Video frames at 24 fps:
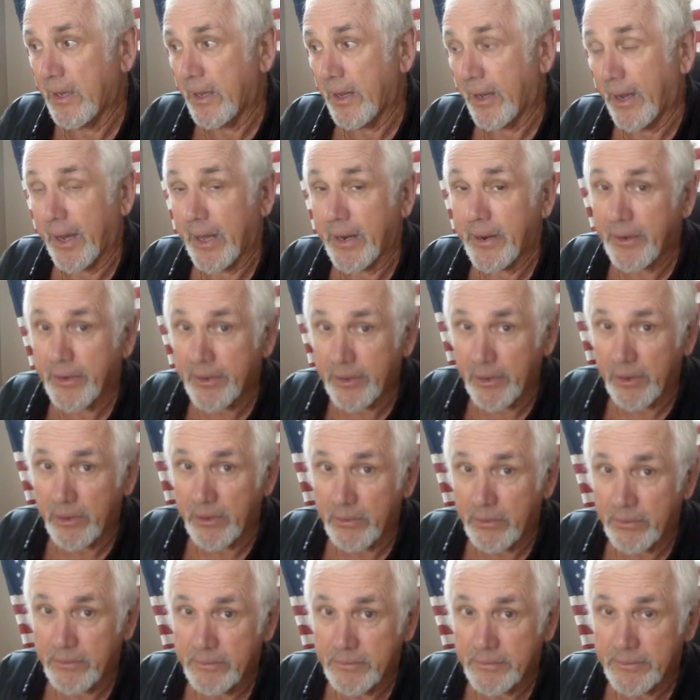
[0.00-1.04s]
I don't
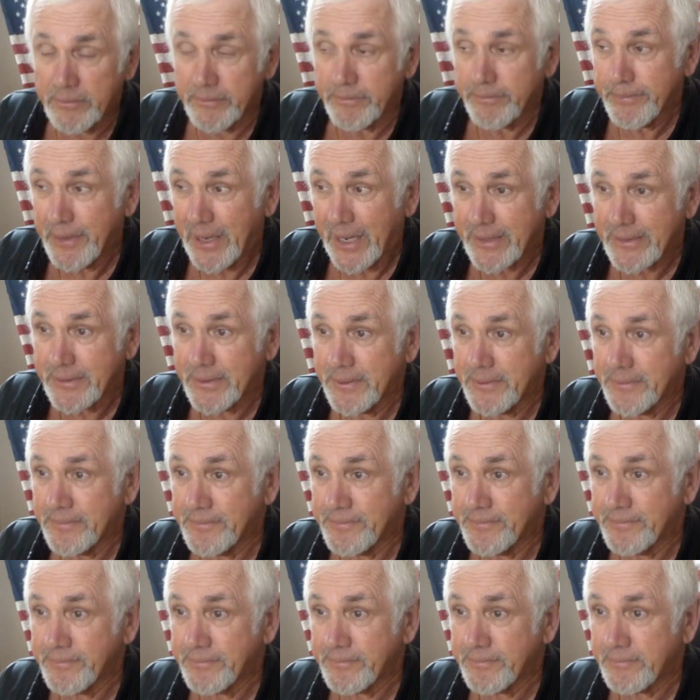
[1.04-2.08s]
know. But
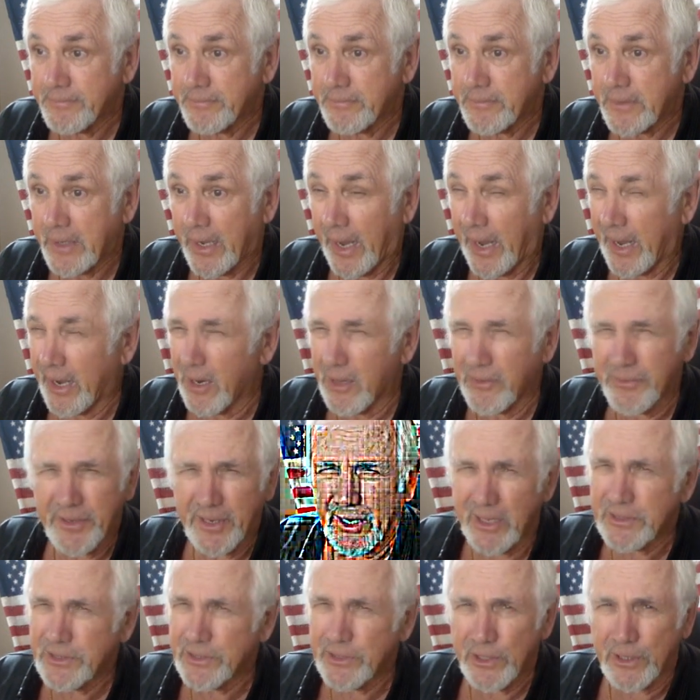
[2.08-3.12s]
I don't think
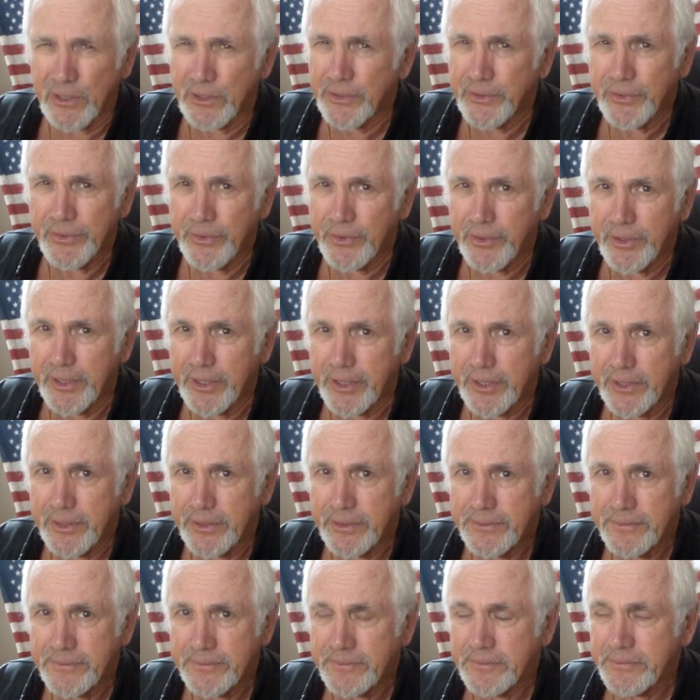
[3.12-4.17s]
it's looking too good.
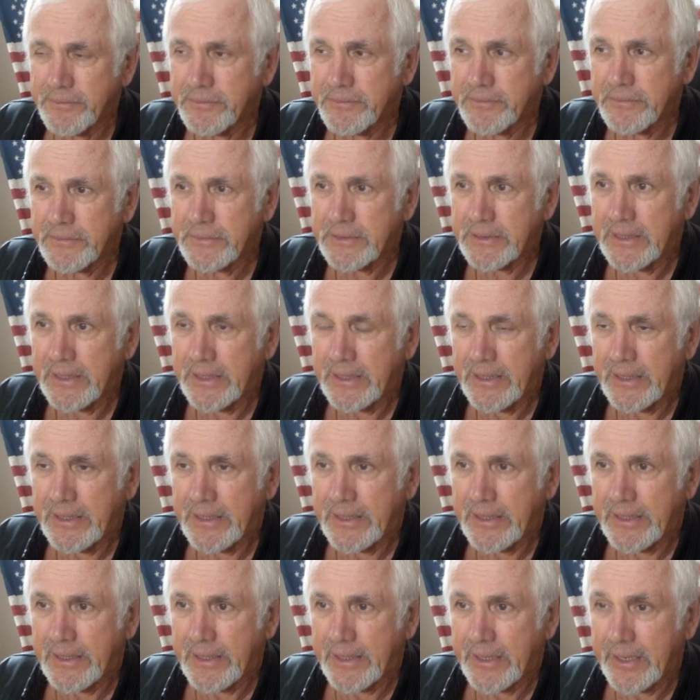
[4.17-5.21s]

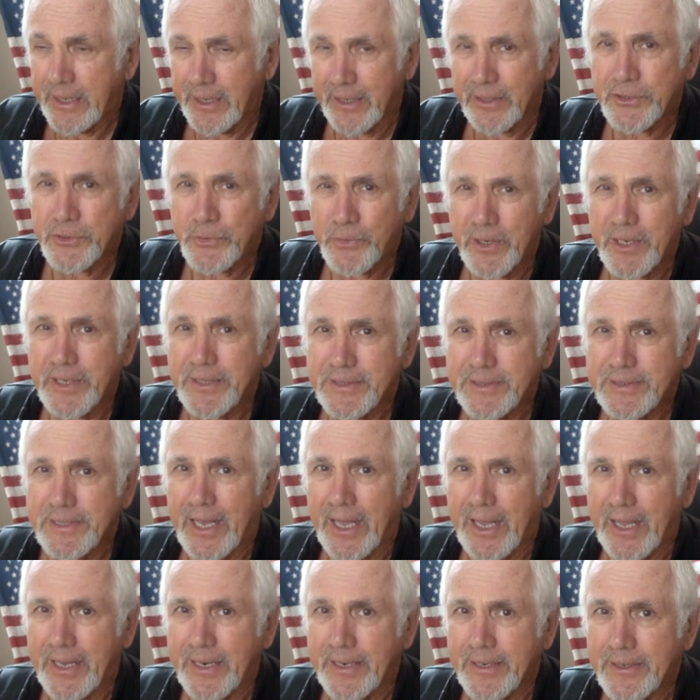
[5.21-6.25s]
And it's really
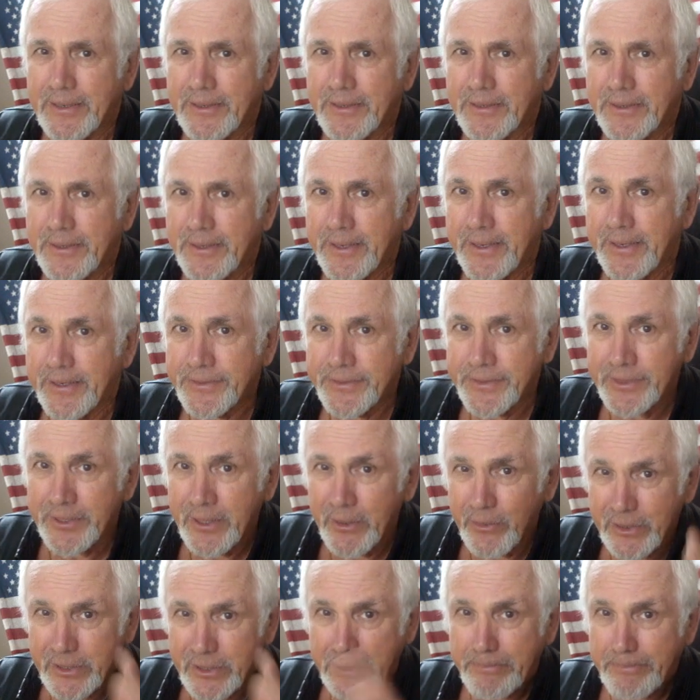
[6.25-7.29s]
sad. Because you
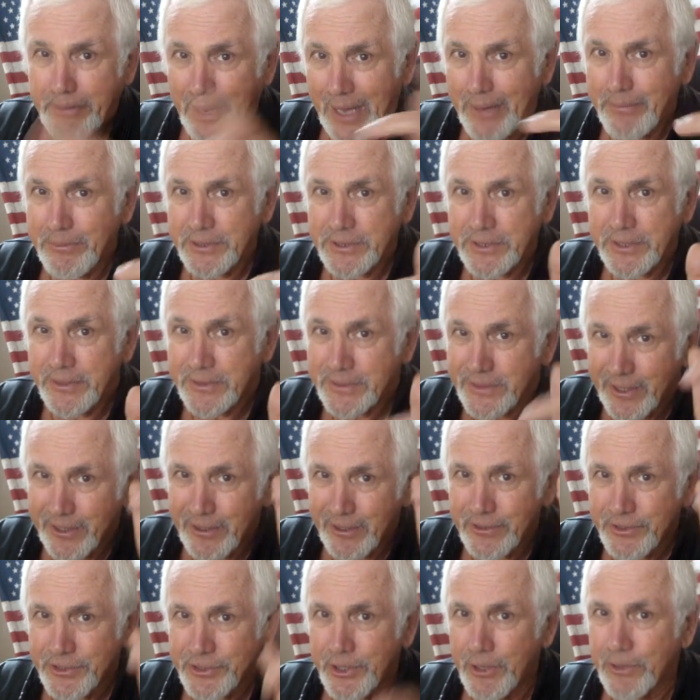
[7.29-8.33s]
know what the Bible says?
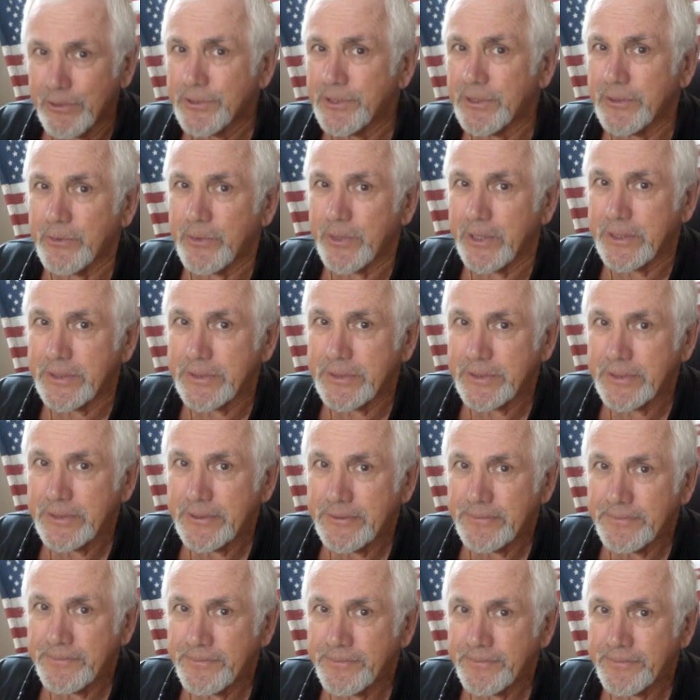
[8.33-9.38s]
They're the chosen ones.
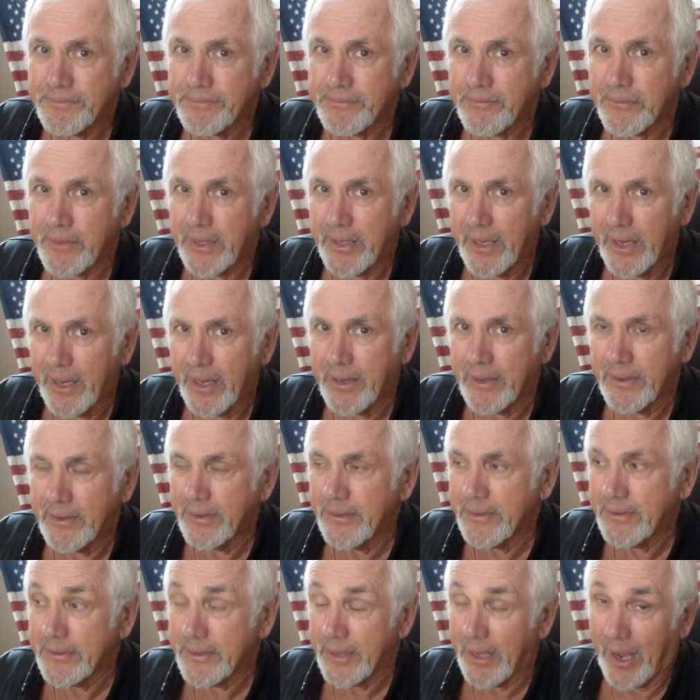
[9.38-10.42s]
Yeah,
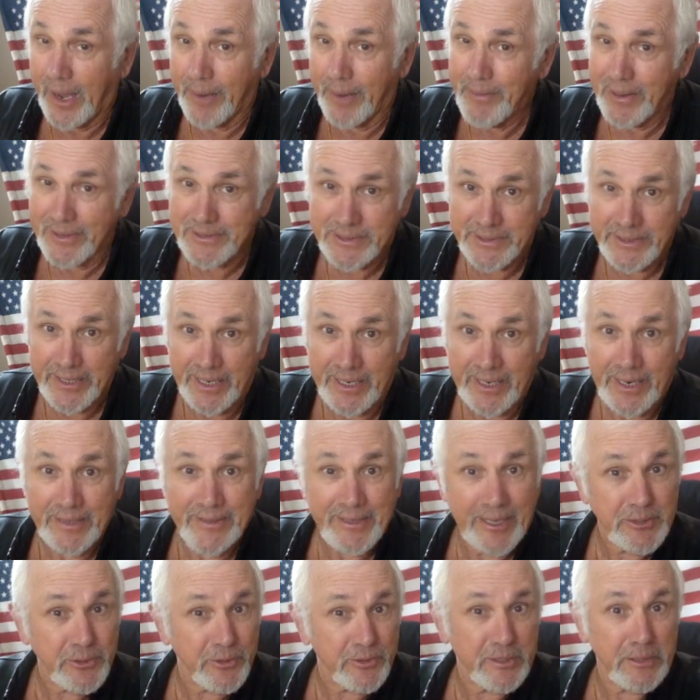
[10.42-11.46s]
I'm not saying that.
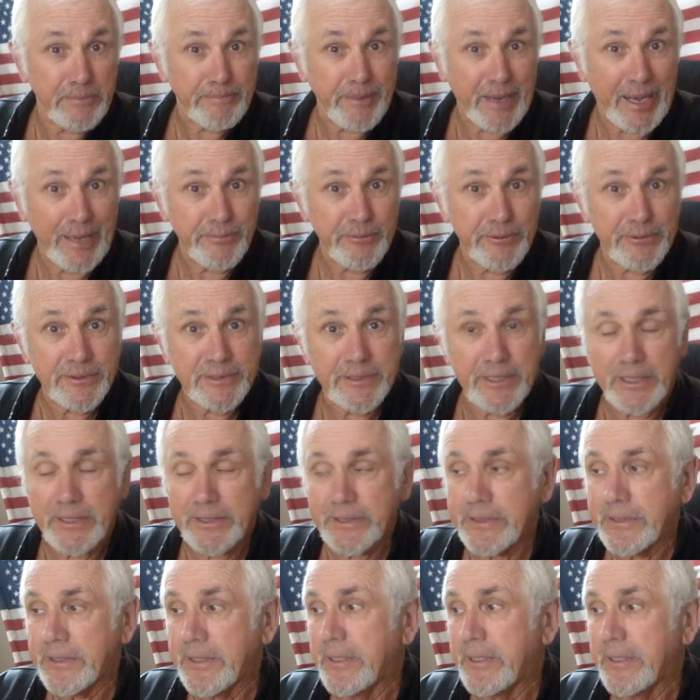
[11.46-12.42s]
That's what the Bible says.